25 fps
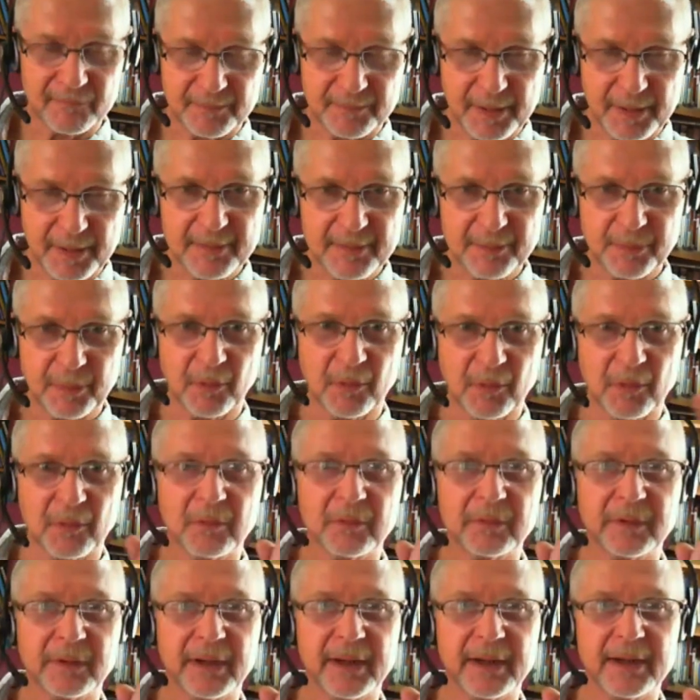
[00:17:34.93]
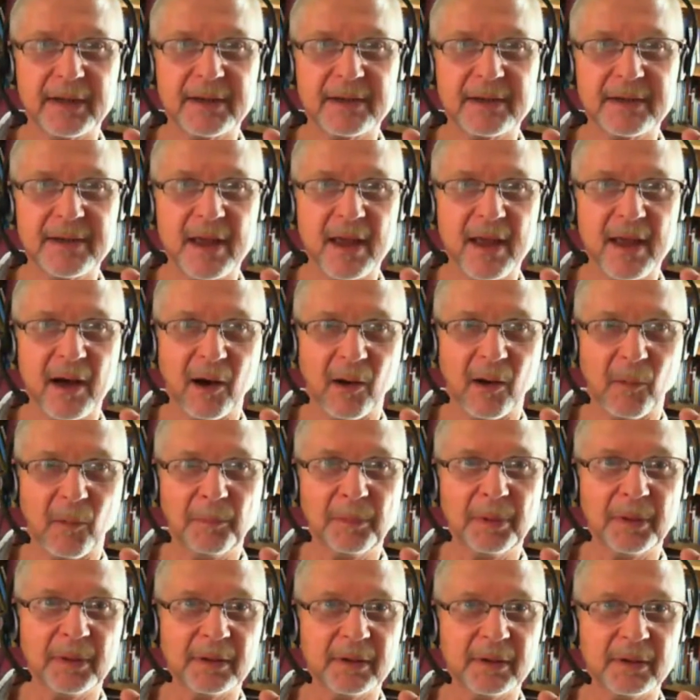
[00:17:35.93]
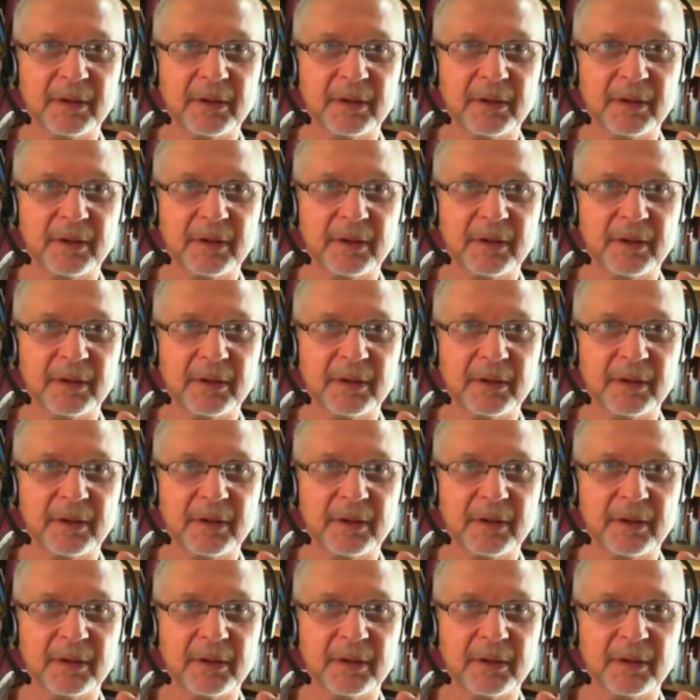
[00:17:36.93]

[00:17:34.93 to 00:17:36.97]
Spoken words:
people need help